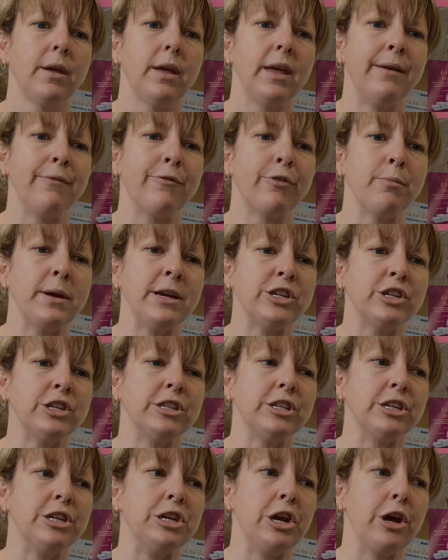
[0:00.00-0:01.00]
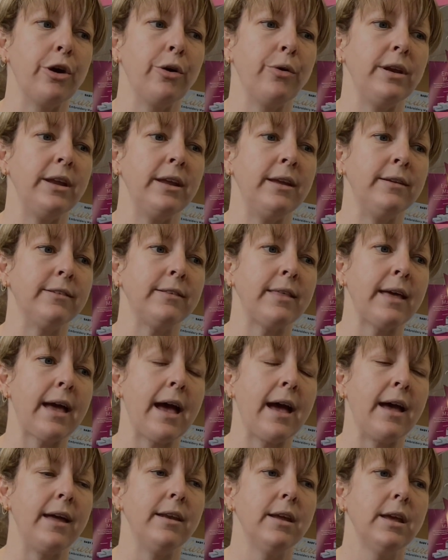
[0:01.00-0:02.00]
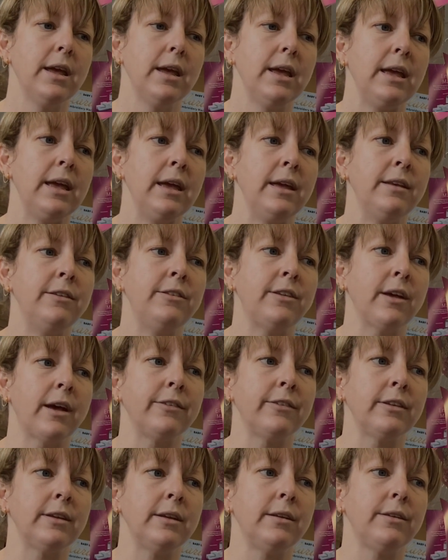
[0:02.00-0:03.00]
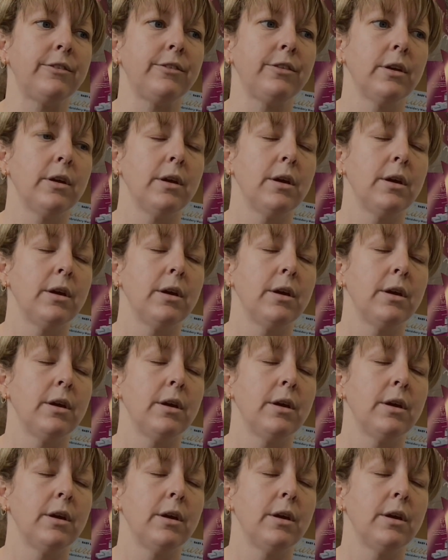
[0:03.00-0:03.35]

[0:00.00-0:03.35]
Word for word: information to note is that it doesn't